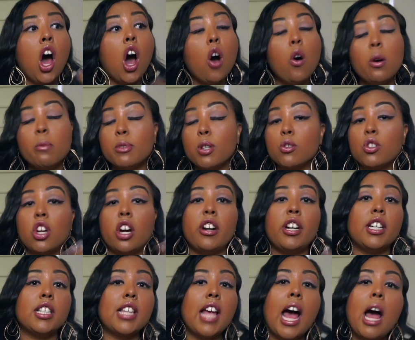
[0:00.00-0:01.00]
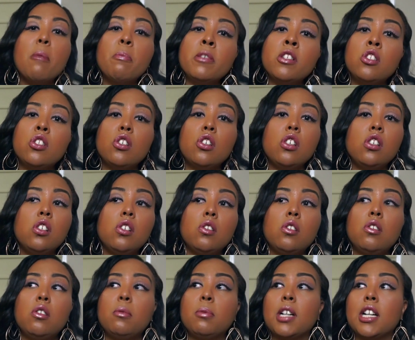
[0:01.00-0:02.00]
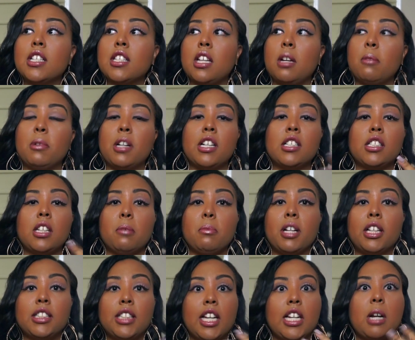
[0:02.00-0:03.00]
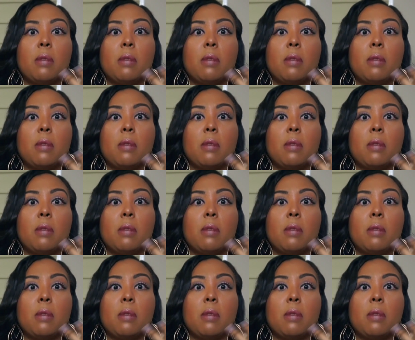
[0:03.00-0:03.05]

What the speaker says: oh, I'm so sorry this happened to you, blase, blase, blase.